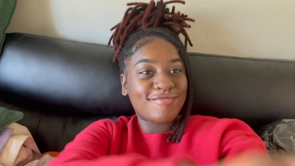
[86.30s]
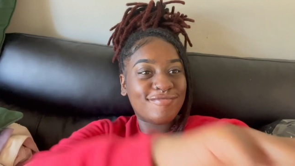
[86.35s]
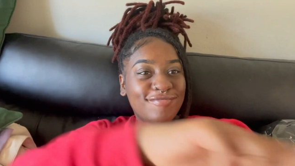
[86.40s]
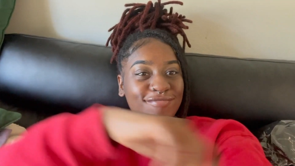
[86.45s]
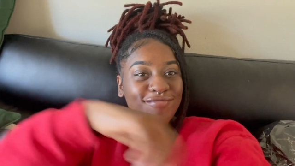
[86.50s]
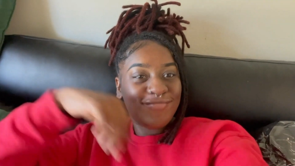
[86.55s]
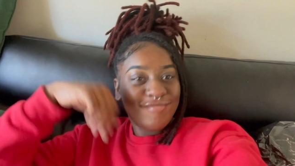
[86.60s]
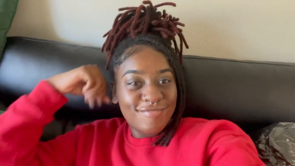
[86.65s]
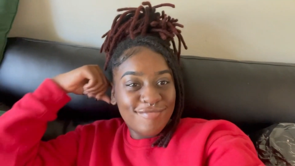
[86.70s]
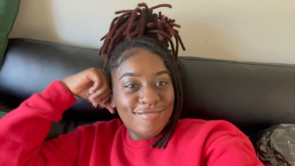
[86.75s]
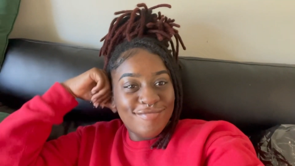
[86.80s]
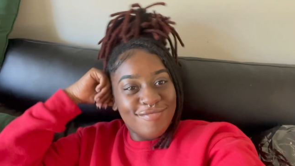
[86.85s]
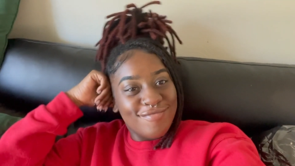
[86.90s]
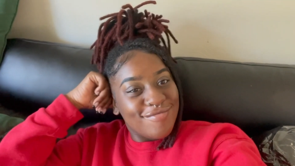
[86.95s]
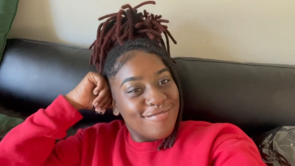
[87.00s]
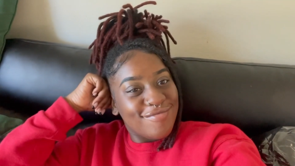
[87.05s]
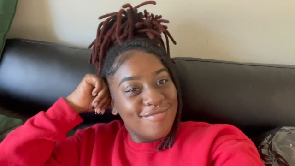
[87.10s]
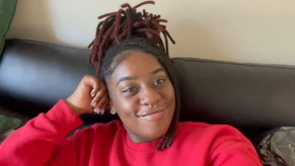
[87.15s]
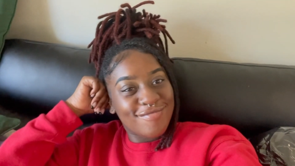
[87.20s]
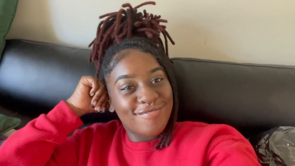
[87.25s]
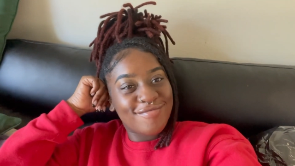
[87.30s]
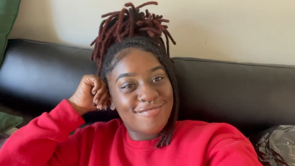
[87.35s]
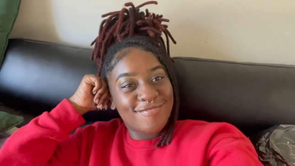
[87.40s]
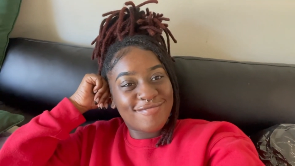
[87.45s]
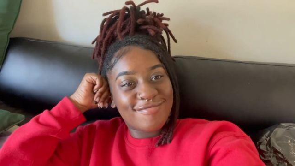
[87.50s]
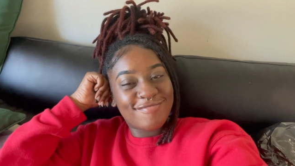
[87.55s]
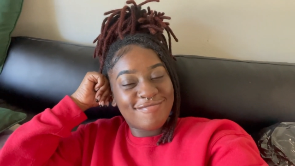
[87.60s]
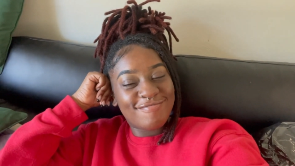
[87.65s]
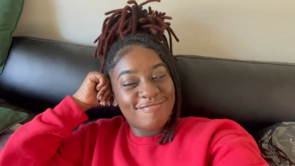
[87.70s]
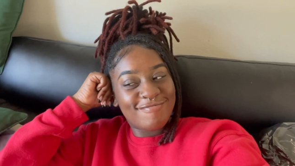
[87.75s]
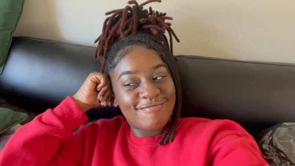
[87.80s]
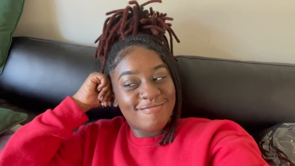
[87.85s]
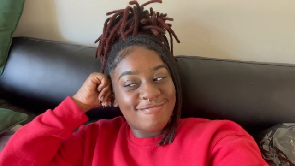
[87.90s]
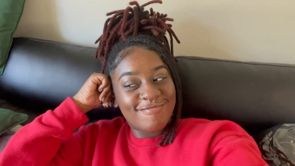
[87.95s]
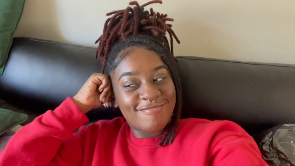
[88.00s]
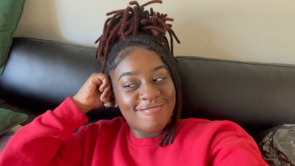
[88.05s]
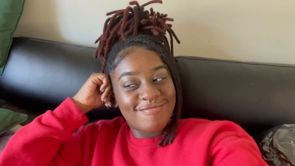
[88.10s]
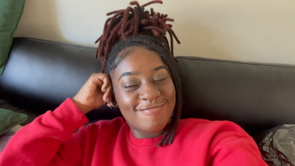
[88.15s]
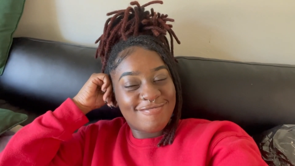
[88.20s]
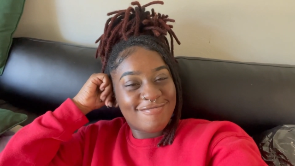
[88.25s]

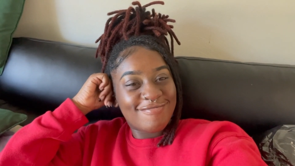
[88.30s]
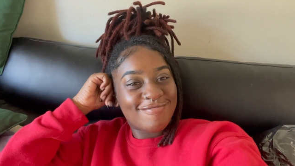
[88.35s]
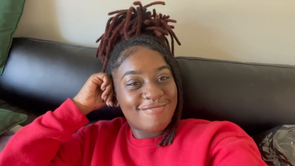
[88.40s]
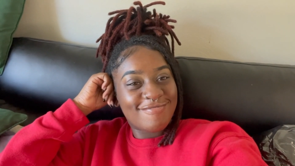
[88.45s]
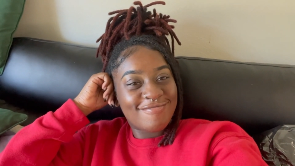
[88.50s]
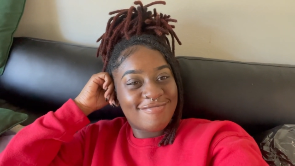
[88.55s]
No one is speaking in this clip.